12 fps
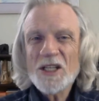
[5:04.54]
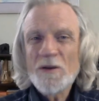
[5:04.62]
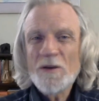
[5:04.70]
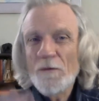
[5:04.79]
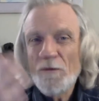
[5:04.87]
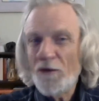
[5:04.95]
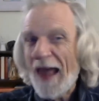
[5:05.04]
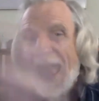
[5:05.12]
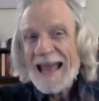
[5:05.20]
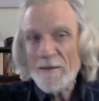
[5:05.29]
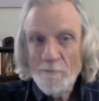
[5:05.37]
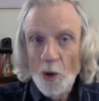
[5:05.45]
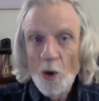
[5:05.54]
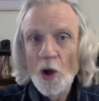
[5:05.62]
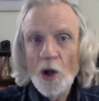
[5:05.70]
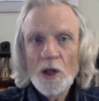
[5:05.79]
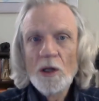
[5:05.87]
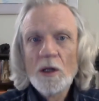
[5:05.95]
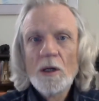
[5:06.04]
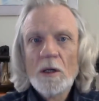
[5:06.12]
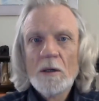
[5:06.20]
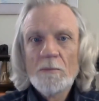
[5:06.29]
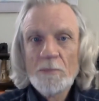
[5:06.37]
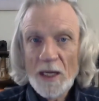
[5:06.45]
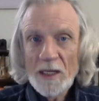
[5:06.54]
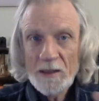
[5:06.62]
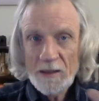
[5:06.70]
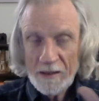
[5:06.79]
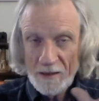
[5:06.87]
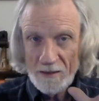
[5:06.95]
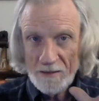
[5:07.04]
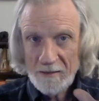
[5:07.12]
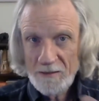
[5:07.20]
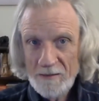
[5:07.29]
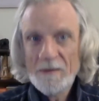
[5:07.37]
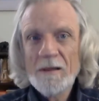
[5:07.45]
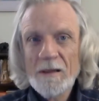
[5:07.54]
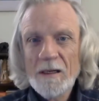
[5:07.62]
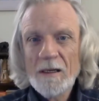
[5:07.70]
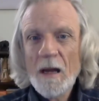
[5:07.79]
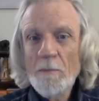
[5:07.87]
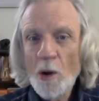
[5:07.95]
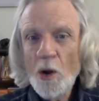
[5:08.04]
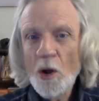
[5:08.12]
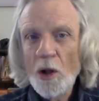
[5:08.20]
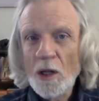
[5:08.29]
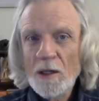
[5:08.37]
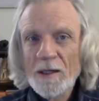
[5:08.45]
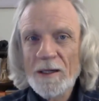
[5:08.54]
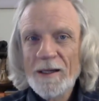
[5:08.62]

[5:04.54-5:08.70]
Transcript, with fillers: just a flat ball, but a ball.